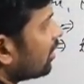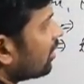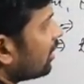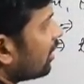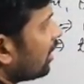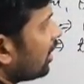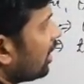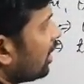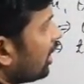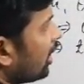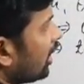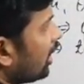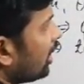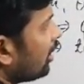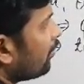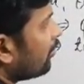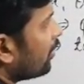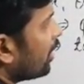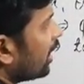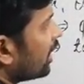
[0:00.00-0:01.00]
A
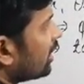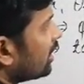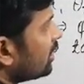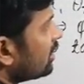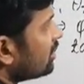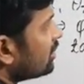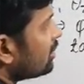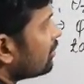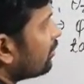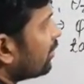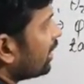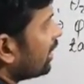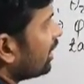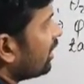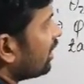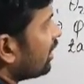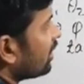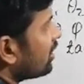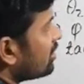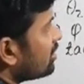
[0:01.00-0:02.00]
minus B
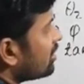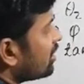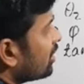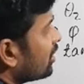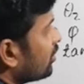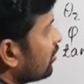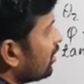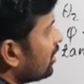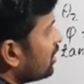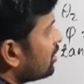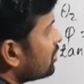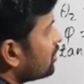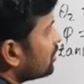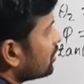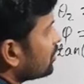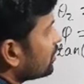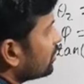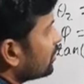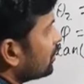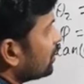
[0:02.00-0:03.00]
is equal
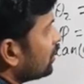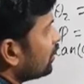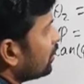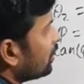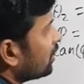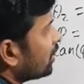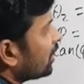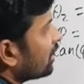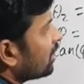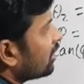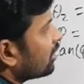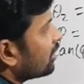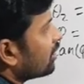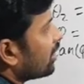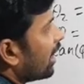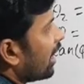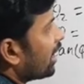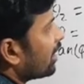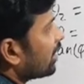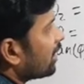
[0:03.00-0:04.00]
to
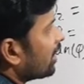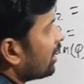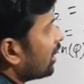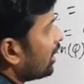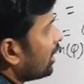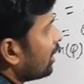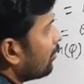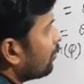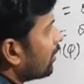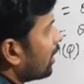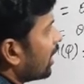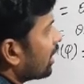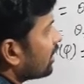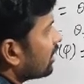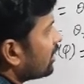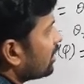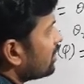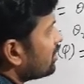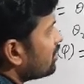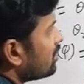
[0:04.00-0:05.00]
tan A
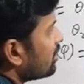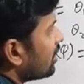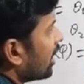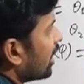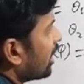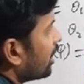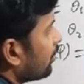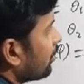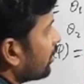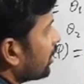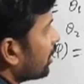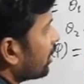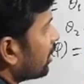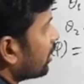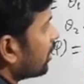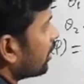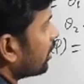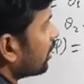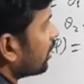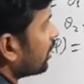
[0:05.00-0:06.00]
minus tan
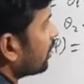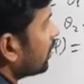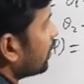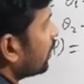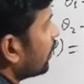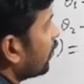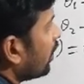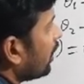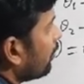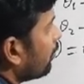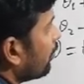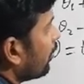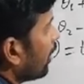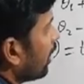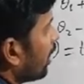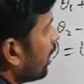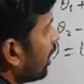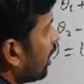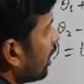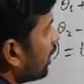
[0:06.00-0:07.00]
B whole
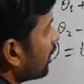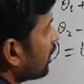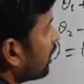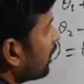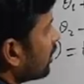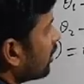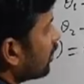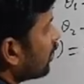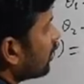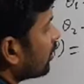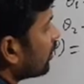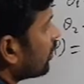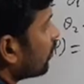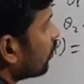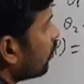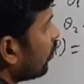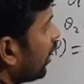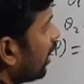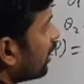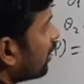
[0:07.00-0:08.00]
by
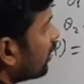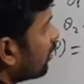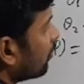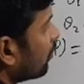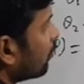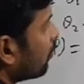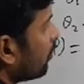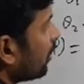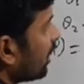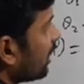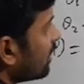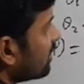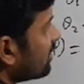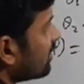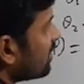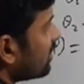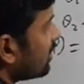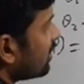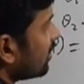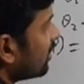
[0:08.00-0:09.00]
1
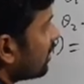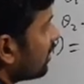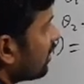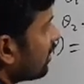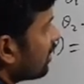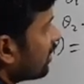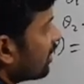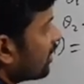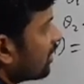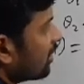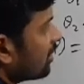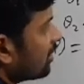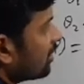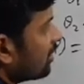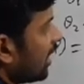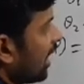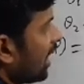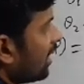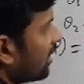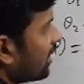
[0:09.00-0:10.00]
plus
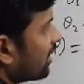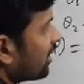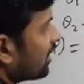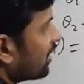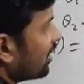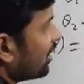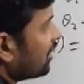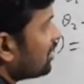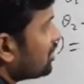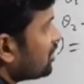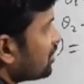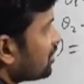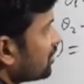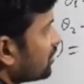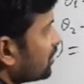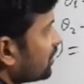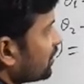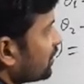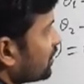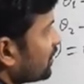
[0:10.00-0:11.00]
tan A
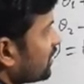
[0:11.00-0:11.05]
into